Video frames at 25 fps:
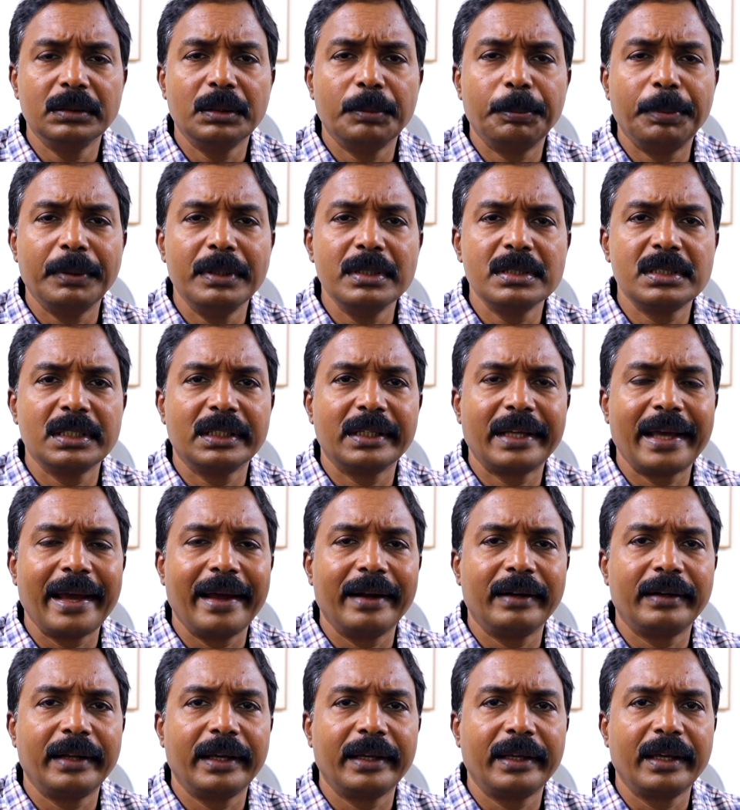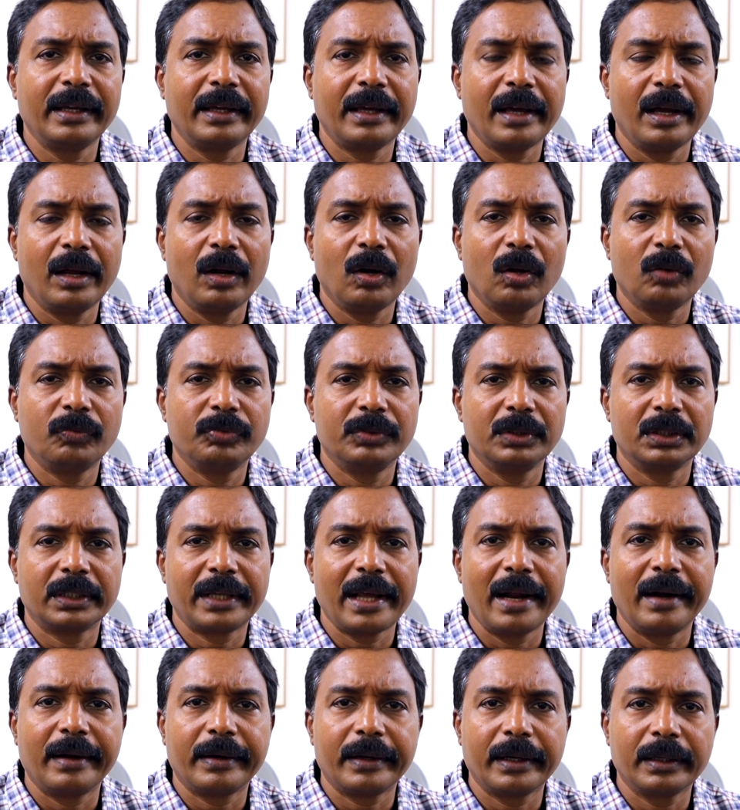person taking care of the
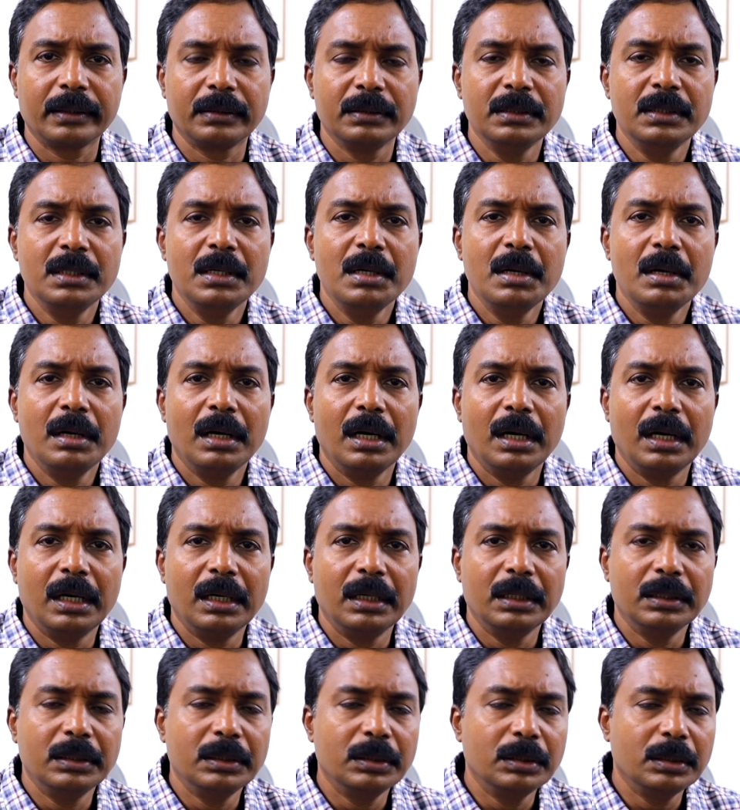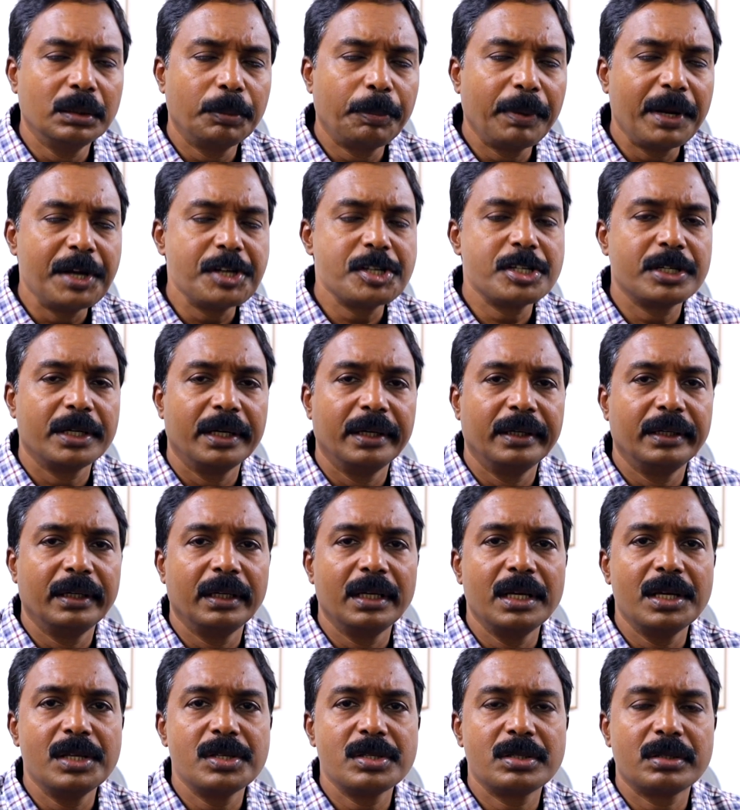cataract, the patient
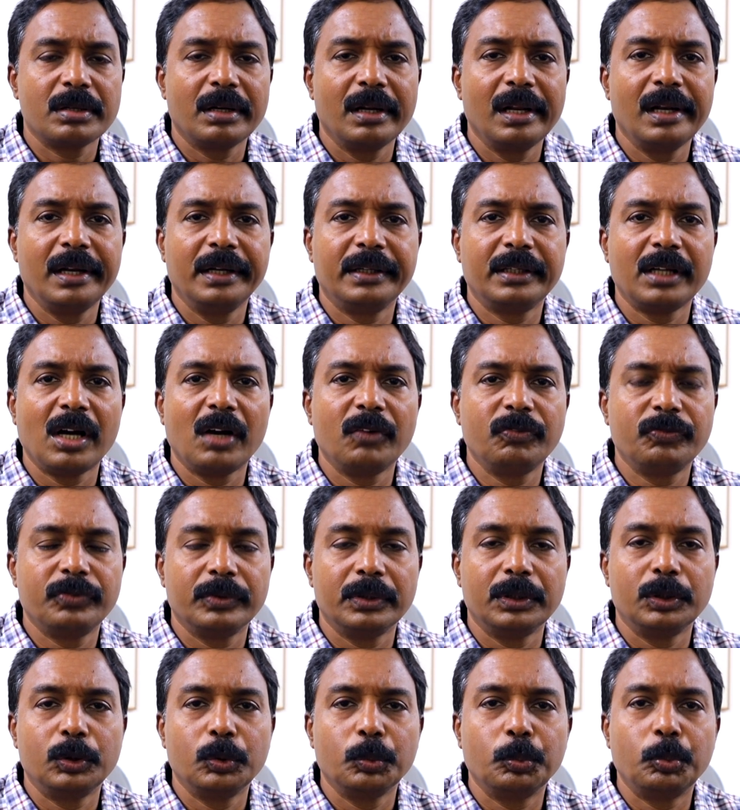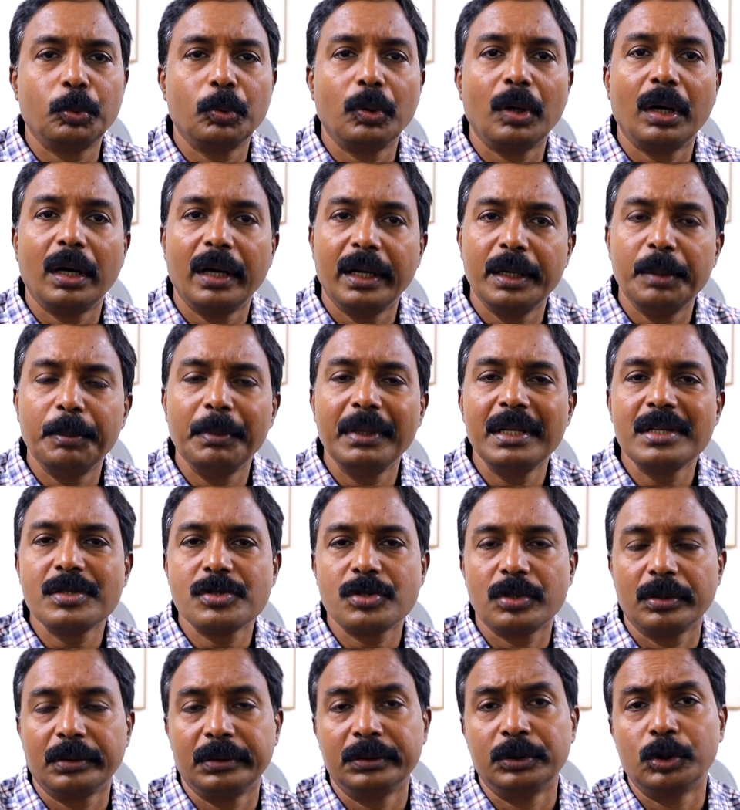is really tough to
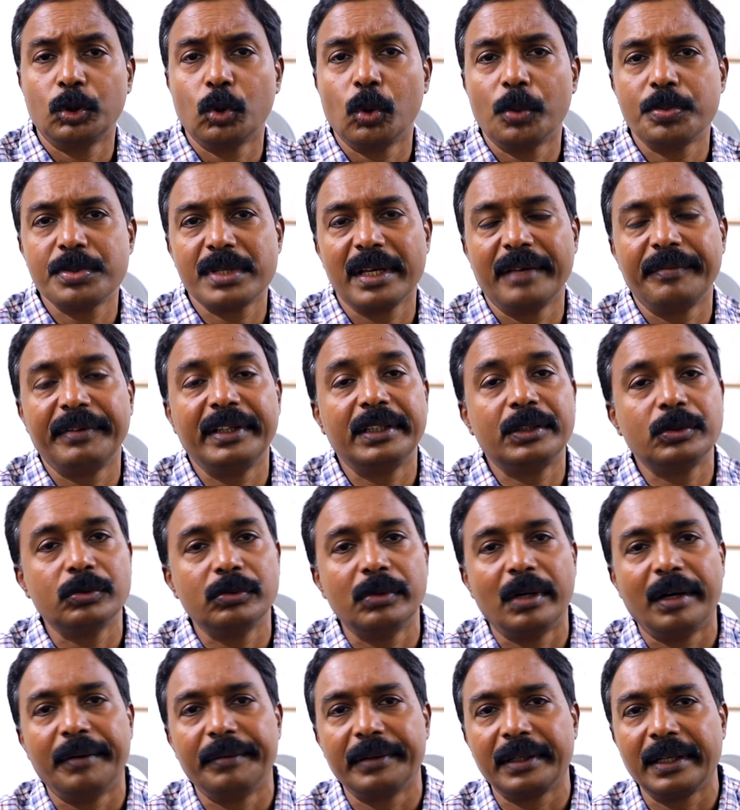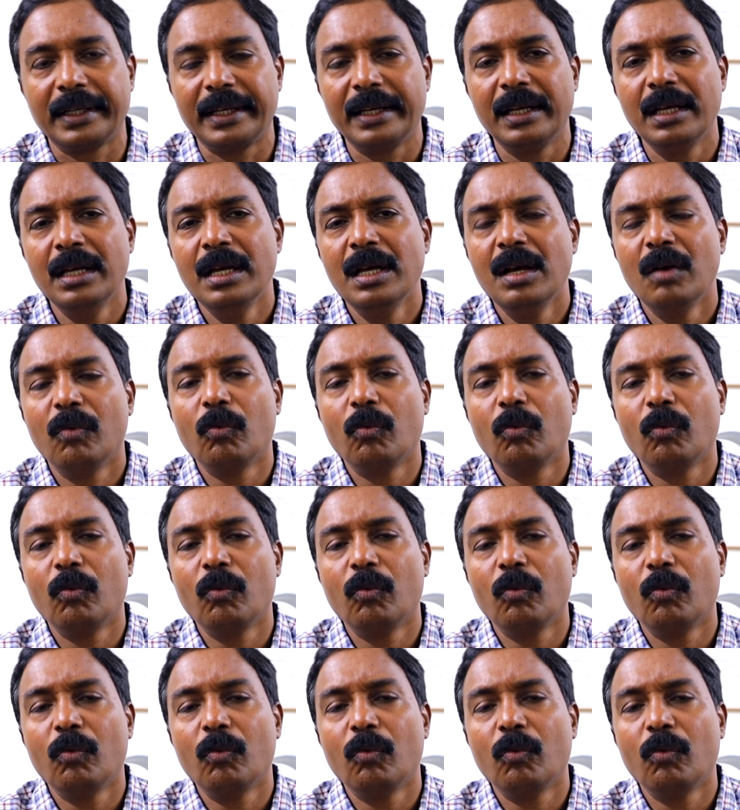administer the drops every 2 hourly.